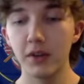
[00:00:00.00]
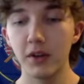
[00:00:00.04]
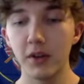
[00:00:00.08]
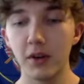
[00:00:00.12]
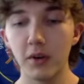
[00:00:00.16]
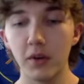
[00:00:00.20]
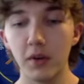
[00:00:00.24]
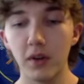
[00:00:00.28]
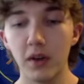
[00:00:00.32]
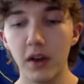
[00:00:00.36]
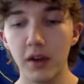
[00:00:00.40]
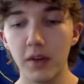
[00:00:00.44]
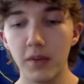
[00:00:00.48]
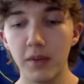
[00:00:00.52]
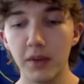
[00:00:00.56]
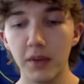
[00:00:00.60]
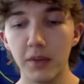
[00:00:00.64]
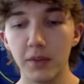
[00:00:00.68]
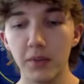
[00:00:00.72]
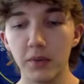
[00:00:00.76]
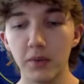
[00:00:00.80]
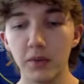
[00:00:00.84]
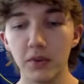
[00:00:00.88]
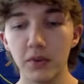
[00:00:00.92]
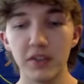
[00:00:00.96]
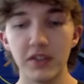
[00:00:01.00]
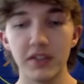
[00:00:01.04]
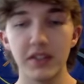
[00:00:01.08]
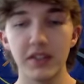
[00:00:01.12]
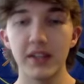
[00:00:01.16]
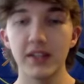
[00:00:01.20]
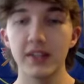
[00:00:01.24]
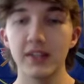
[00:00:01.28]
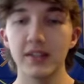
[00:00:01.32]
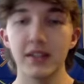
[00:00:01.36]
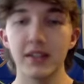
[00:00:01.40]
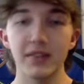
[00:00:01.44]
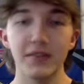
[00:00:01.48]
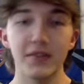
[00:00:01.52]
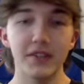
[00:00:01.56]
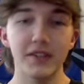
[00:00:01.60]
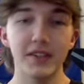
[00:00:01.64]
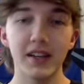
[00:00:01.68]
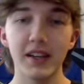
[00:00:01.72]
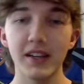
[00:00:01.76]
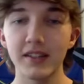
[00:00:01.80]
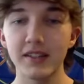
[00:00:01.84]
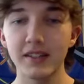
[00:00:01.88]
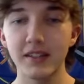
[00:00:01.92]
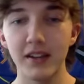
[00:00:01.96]
A lot of people just say stuff to
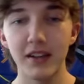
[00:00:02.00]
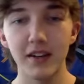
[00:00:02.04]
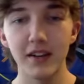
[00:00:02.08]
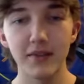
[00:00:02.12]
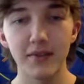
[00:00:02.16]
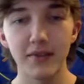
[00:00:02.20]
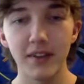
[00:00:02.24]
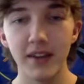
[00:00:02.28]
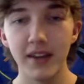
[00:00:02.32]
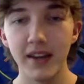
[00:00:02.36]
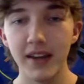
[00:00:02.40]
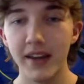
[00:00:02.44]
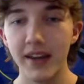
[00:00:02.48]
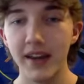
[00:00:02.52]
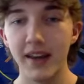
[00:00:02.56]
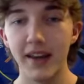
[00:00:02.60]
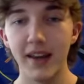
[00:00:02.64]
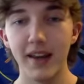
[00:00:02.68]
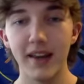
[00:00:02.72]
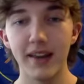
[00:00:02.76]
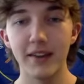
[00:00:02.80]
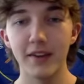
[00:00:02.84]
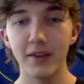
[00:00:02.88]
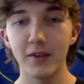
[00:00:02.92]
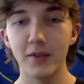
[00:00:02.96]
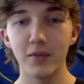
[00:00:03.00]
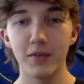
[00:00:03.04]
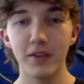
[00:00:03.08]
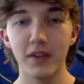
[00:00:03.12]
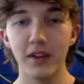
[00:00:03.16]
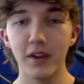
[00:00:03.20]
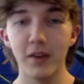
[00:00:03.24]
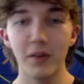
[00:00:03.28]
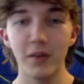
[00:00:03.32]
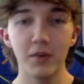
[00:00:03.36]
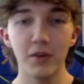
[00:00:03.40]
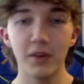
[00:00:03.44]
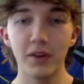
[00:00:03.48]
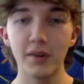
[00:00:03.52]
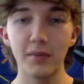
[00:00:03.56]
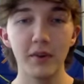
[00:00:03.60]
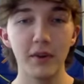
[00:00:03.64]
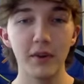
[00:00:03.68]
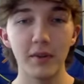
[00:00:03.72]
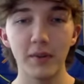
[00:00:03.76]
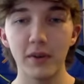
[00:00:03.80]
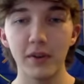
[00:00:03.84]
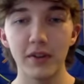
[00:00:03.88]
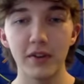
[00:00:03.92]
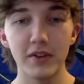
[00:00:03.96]
say stuff and they don't really
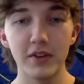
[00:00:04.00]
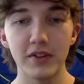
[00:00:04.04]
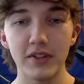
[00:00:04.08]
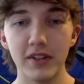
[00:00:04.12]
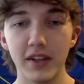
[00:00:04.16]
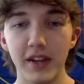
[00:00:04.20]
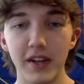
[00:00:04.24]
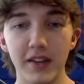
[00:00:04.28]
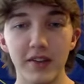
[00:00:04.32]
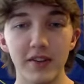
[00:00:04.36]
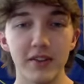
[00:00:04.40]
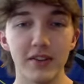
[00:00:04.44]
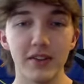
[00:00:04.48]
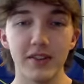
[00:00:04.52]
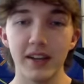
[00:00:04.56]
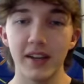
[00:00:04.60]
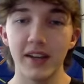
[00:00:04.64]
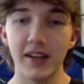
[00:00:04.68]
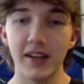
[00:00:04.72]
mean what they're saying. They're saying